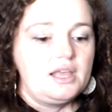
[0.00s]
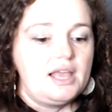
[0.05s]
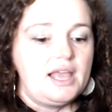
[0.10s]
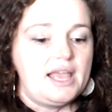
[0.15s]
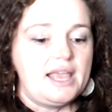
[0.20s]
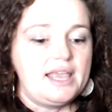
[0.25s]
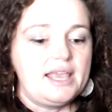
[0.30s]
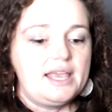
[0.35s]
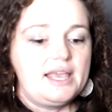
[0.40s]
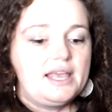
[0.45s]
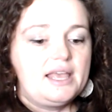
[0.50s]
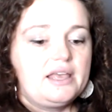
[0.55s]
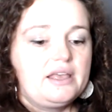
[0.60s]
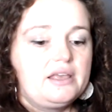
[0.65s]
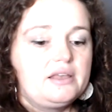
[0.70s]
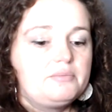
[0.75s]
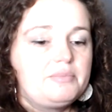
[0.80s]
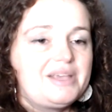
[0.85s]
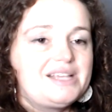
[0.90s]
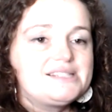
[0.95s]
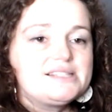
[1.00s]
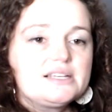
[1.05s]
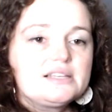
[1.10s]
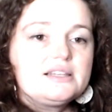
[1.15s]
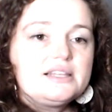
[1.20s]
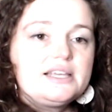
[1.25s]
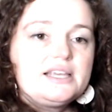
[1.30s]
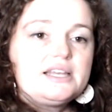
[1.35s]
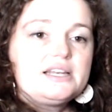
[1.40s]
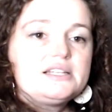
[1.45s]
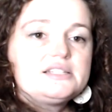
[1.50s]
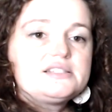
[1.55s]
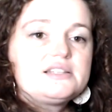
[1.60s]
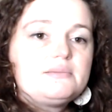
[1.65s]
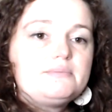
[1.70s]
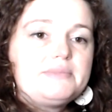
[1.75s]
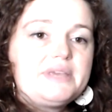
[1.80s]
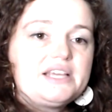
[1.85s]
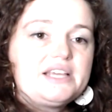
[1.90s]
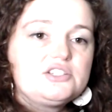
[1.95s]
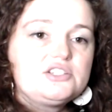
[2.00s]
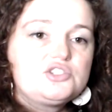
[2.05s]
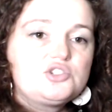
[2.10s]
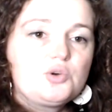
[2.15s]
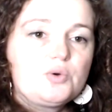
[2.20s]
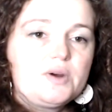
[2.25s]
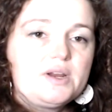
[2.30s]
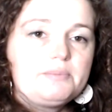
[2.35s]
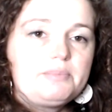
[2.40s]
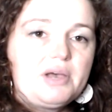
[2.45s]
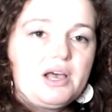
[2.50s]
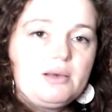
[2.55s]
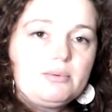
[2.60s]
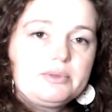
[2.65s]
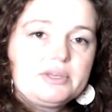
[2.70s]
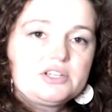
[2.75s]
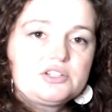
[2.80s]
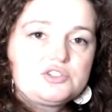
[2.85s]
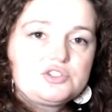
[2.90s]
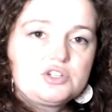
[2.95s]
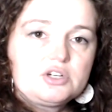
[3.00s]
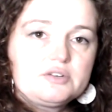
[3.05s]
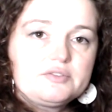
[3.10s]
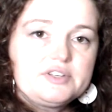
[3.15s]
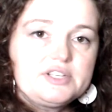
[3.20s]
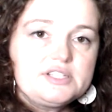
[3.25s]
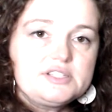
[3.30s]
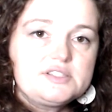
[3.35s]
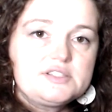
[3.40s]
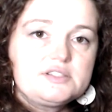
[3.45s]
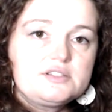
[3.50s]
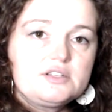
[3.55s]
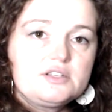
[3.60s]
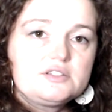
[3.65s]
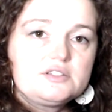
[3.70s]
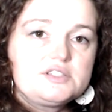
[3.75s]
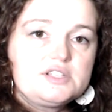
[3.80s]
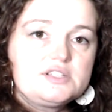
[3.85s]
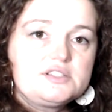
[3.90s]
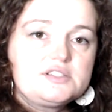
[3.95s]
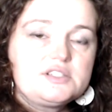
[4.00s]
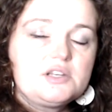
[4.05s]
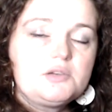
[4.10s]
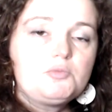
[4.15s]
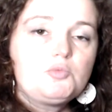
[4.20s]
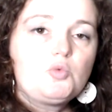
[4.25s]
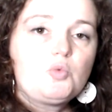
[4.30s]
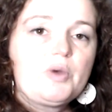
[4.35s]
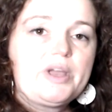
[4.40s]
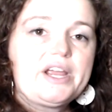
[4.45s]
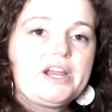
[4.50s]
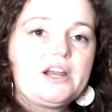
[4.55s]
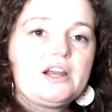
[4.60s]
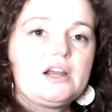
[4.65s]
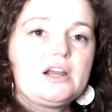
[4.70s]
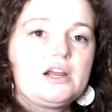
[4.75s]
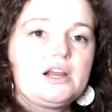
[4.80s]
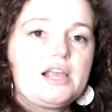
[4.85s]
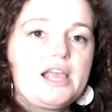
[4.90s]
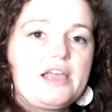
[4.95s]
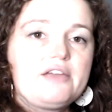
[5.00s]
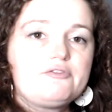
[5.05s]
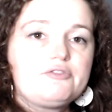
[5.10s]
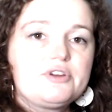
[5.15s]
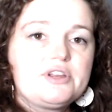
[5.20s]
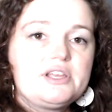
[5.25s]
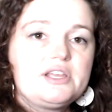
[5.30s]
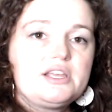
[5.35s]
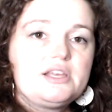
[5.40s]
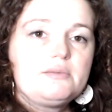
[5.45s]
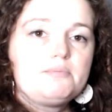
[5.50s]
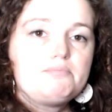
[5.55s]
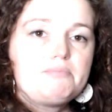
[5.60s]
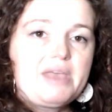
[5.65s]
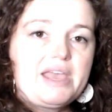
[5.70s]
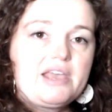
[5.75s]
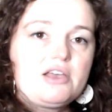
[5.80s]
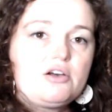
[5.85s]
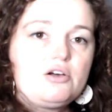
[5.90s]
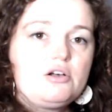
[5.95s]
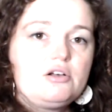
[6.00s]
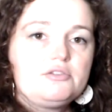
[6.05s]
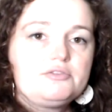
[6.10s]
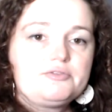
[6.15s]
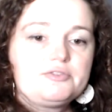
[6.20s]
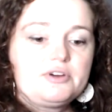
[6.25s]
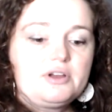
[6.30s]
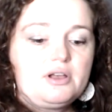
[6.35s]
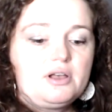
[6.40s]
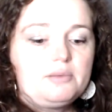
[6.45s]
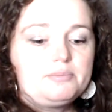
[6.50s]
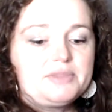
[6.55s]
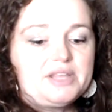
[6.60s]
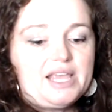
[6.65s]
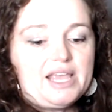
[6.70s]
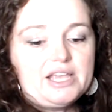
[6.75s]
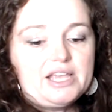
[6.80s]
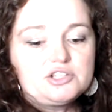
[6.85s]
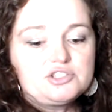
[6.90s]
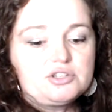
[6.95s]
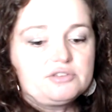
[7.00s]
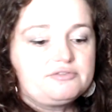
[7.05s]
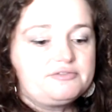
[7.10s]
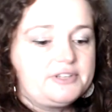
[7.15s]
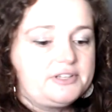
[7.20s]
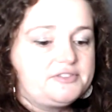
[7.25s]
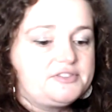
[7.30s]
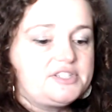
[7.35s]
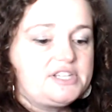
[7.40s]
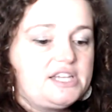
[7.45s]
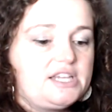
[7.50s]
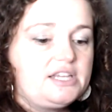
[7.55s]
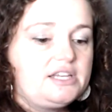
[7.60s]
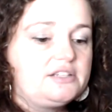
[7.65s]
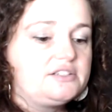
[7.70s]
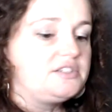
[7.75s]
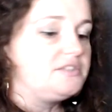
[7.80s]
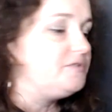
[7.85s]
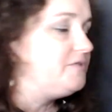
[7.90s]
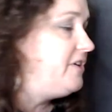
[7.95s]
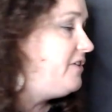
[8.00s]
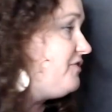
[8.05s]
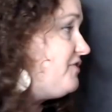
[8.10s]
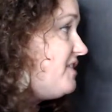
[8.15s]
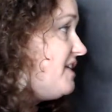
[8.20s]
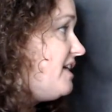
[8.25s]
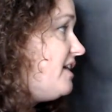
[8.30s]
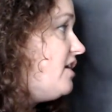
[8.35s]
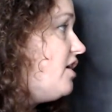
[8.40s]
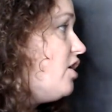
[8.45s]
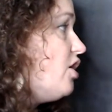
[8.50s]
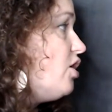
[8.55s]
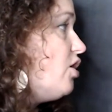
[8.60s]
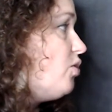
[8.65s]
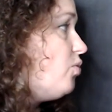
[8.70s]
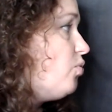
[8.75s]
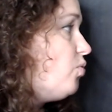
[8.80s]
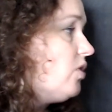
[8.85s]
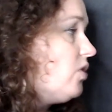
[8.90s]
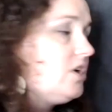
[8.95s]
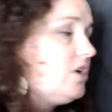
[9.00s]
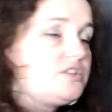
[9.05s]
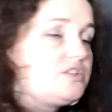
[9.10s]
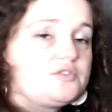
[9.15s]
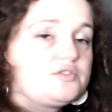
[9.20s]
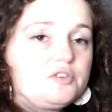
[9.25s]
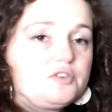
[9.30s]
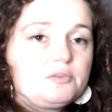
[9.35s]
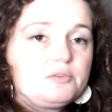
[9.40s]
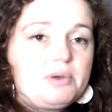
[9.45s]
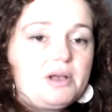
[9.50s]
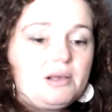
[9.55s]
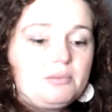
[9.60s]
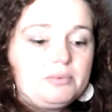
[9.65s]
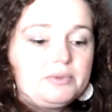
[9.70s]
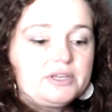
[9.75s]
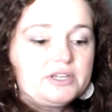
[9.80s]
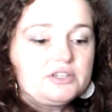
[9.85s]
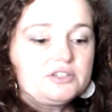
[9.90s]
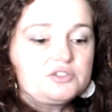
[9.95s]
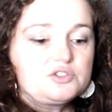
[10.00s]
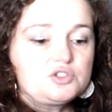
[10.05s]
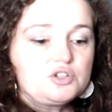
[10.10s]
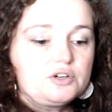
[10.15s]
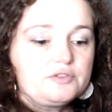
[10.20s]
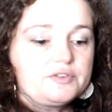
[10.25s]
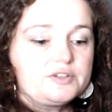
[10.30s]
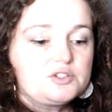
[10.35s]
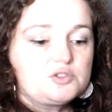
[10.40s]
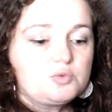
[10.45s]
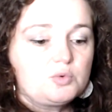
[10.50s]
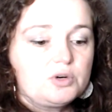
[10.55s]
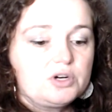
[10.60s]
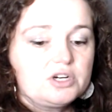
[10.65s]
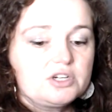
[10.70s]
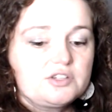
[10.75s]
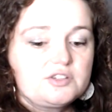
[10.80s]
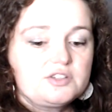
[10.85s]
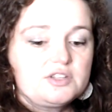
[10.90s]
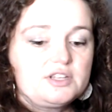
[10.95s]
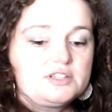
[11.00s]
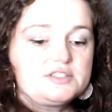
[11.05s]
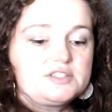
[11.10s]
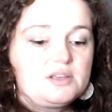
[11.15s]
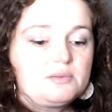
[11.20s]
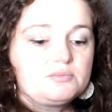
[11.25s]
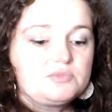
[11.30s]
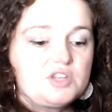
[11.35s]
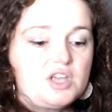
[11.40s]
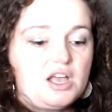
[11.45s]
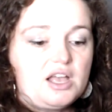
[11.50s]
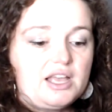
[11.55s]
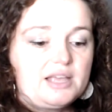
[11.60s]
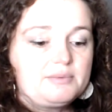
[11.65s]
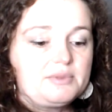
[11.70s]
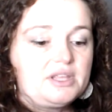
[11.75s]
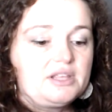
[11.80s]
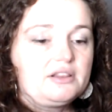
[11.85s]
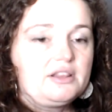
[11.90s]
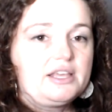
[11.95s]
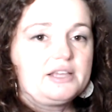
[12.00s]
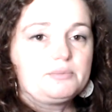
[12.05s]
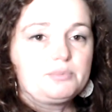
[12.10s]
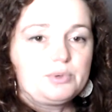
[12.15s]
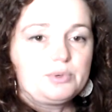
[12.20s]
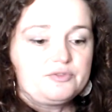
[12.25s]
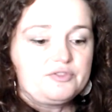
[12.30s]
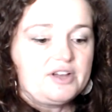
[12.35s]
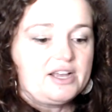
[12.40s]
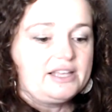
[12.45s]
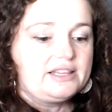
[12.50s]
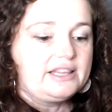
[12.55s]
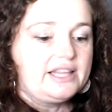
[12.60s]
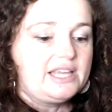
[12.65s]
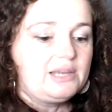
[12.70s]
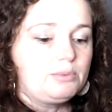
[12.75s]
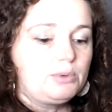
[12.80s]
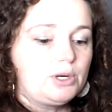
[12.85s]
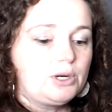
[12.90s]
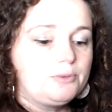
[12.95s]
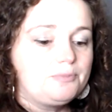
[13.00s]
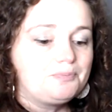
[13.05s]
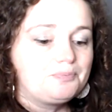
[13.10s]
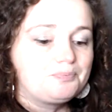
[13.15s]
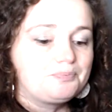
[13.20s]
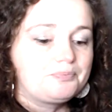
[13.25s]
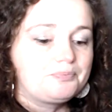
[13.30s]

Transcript: And basically, it is a mandatory public service system where every male from the age of 15 to 50 works for public service works at some time. They provide labor.